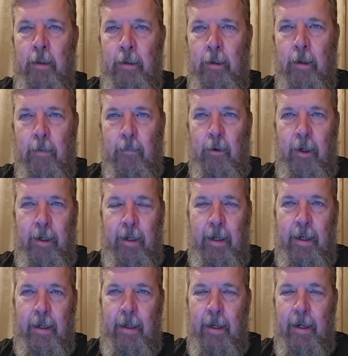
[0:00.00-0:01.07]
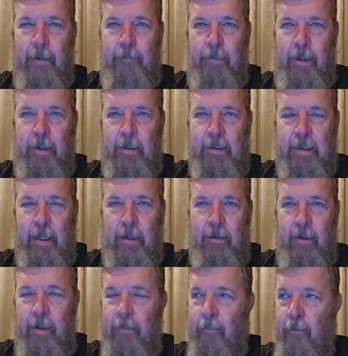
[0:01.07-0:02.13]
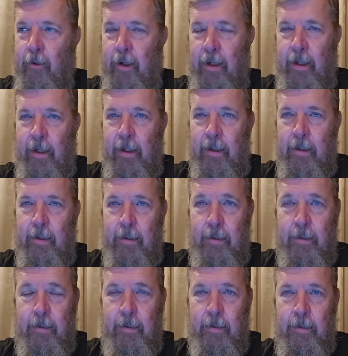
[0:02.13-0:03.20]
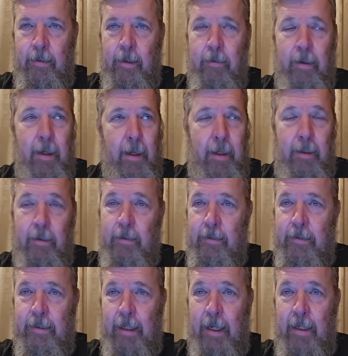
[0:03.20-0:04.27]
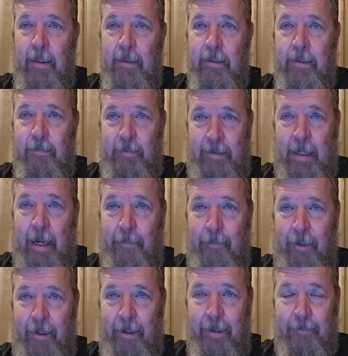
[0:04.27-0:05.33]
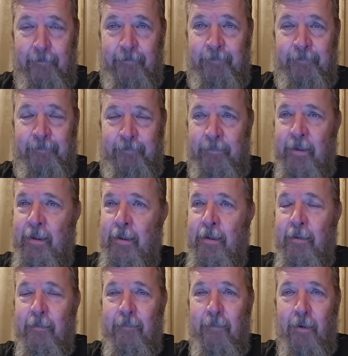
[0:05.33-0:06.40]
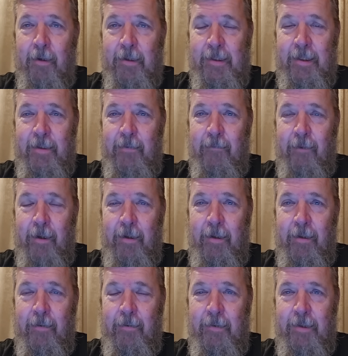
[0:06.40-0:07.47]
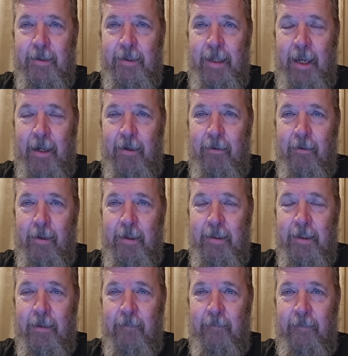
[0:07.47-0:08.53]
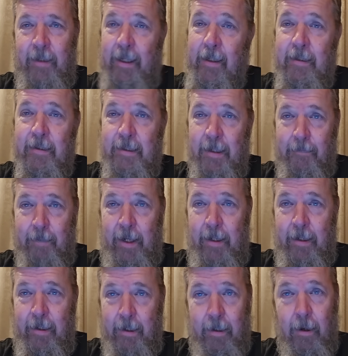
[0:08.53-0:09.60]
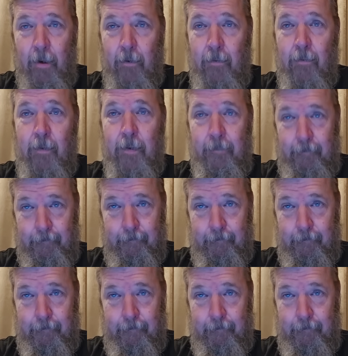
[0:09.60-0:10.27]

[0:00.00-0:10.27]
Good morning, gang. Happy Saturday morning. Okay, today's topic falls into one of those categories of things that make you go,